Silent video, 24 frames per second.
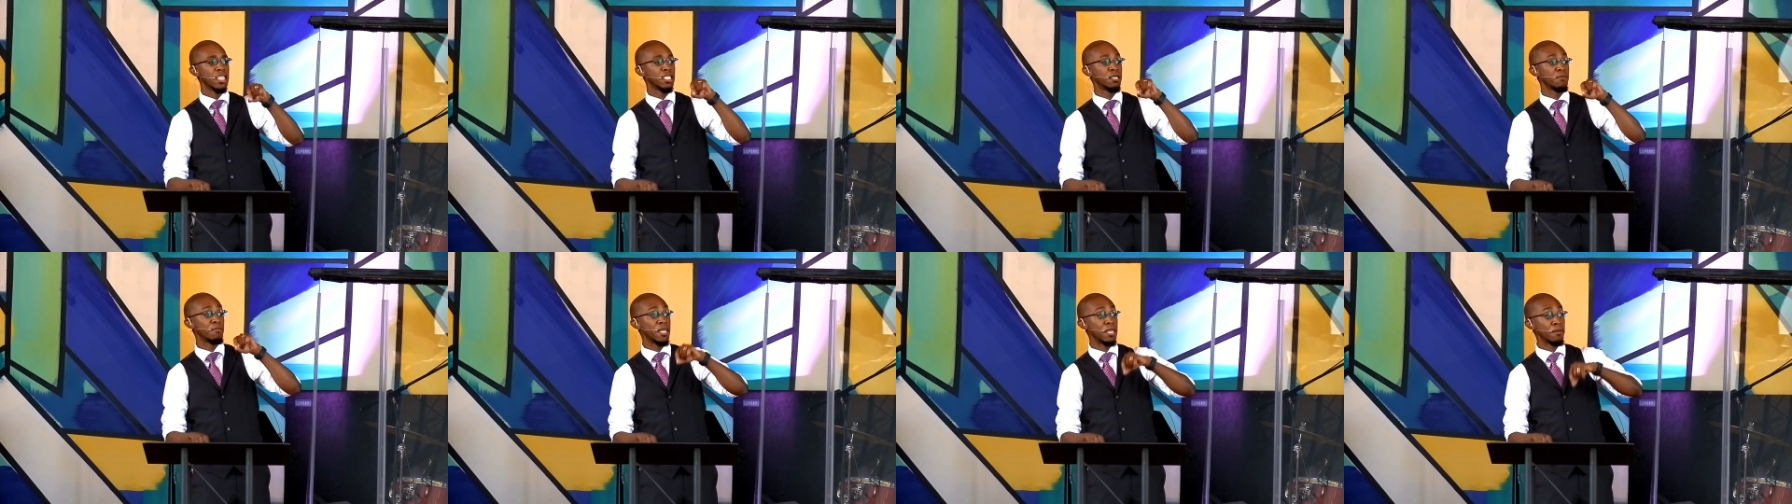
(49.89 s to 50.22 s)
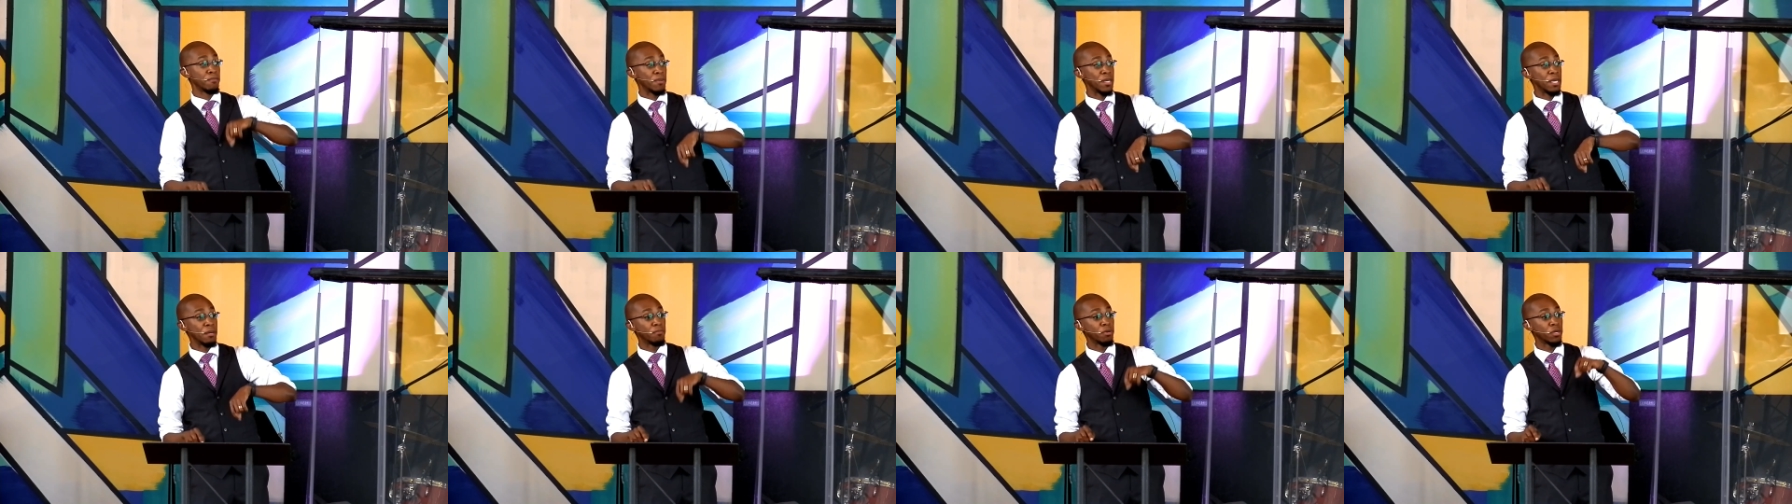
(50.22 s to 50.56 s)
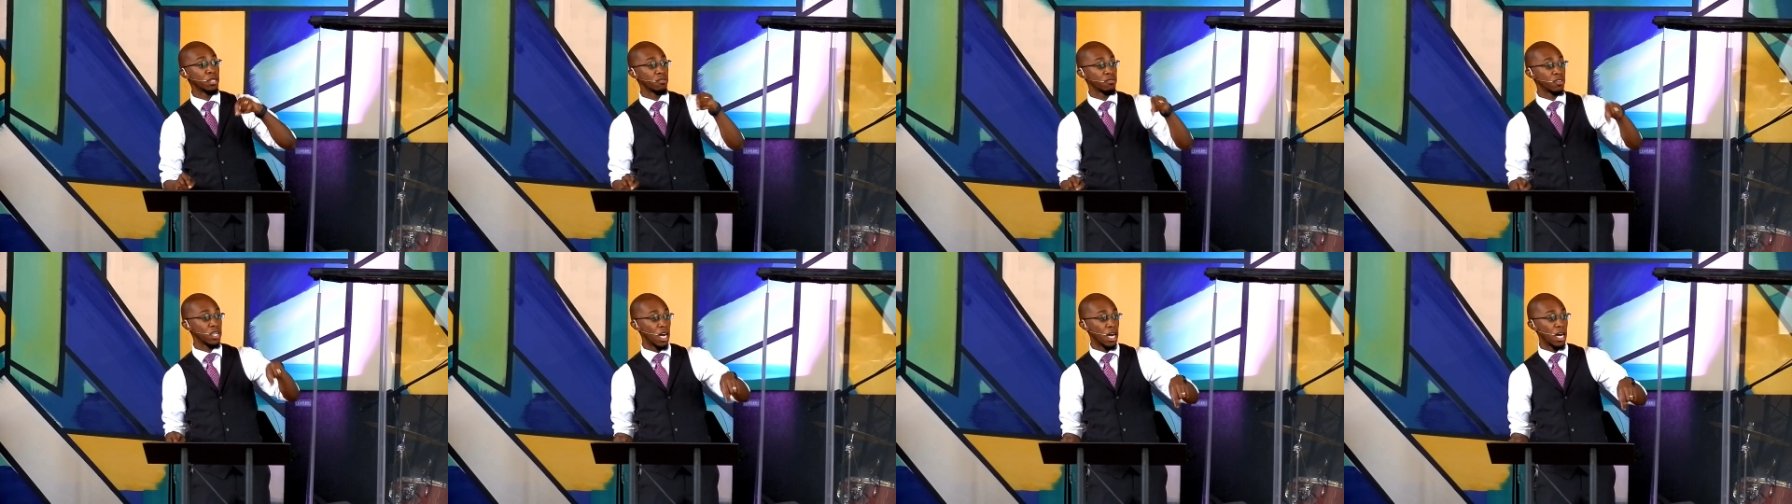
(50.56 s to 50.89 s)
to be the
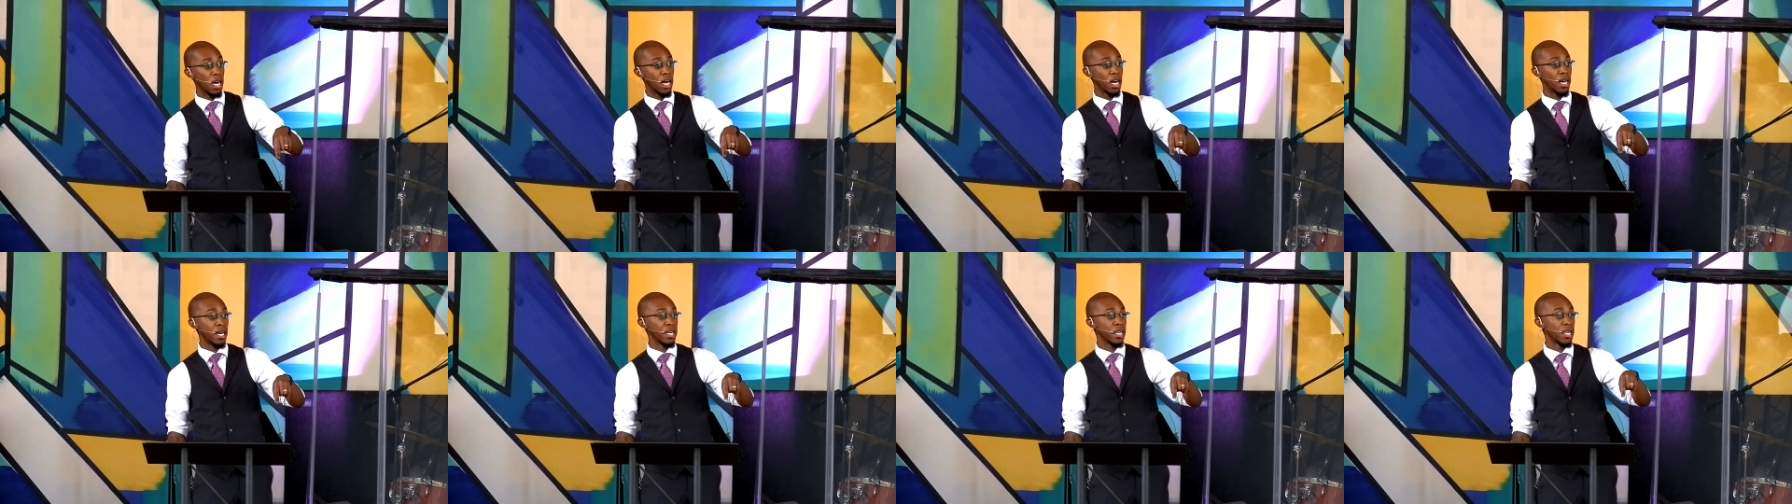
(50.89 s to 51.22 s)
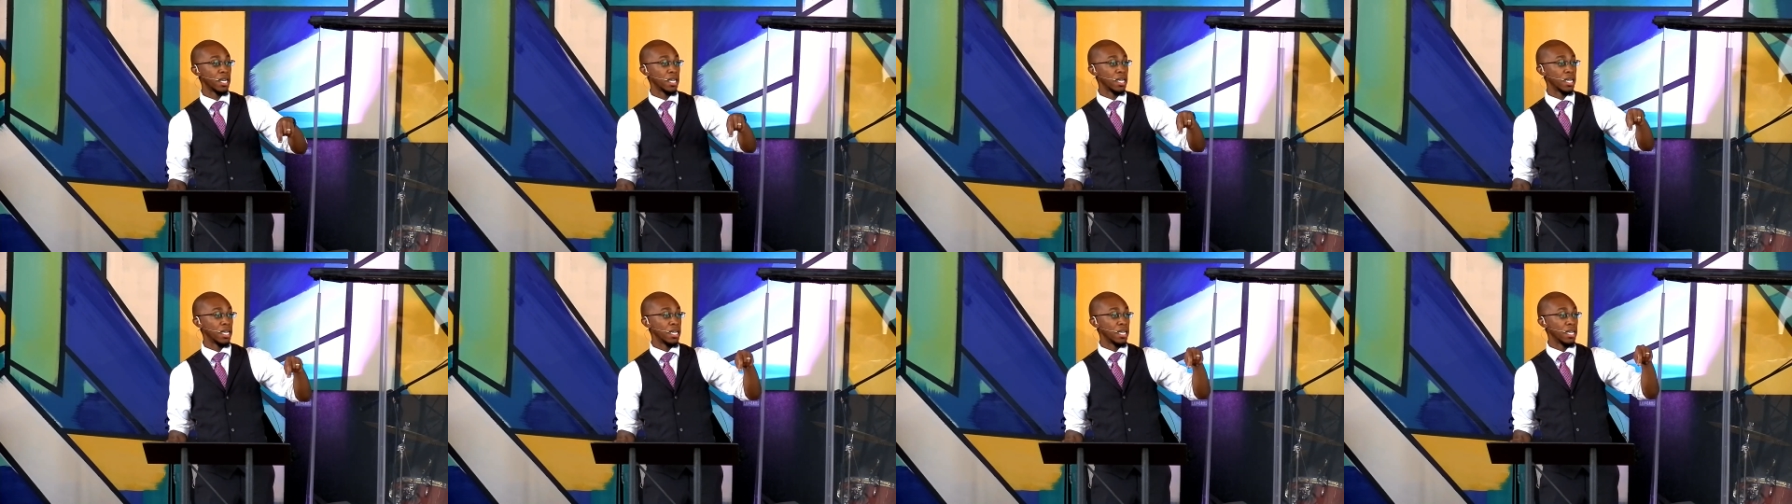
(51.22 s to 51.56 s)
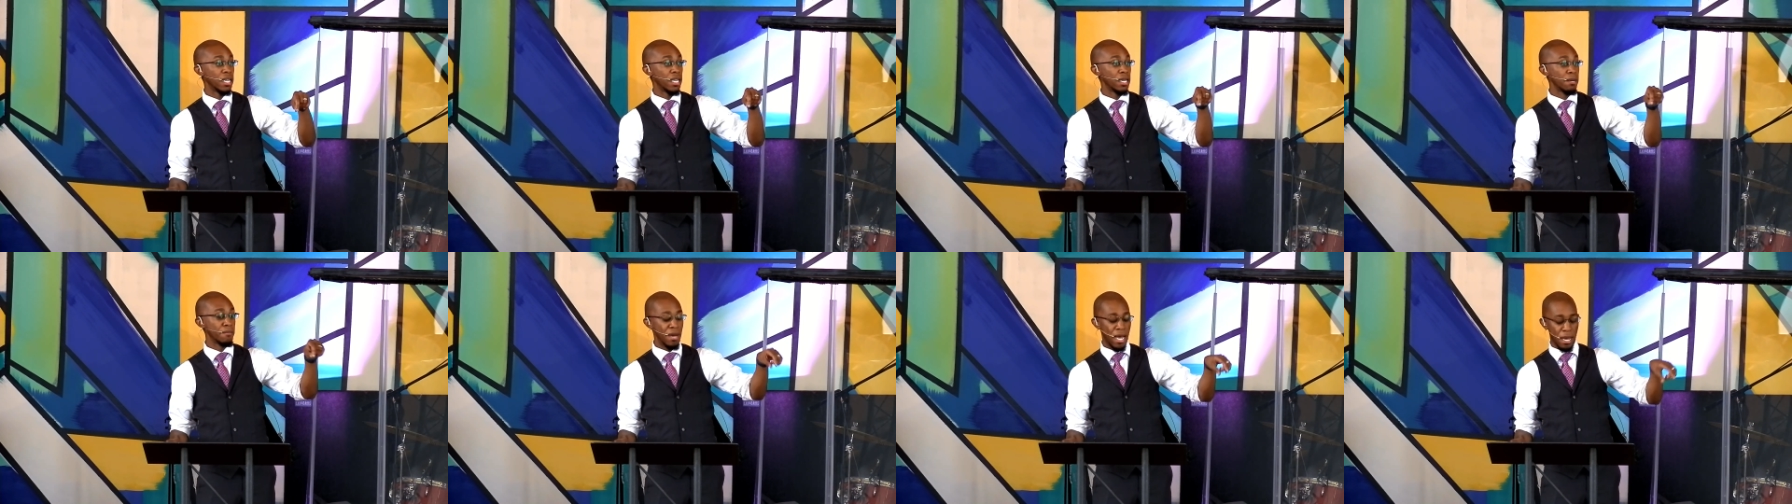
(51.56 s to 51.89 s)
people of God
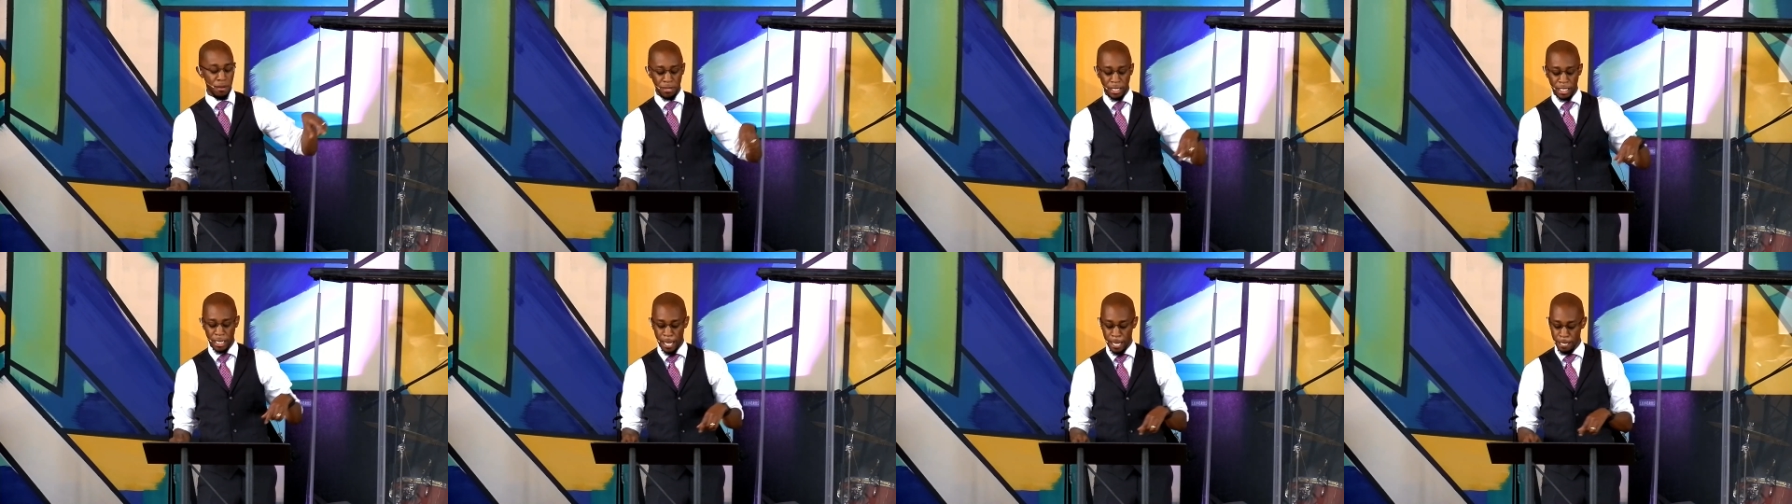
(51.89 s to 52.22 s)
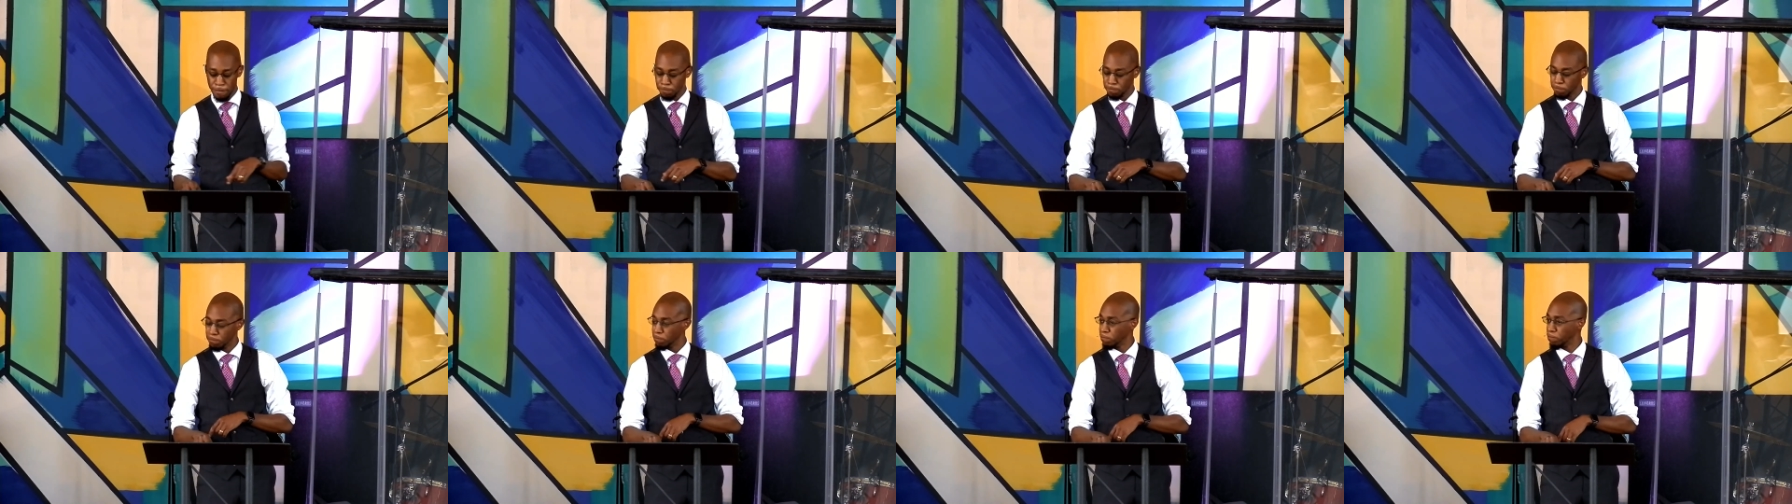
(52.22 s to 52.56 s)
in Babylon?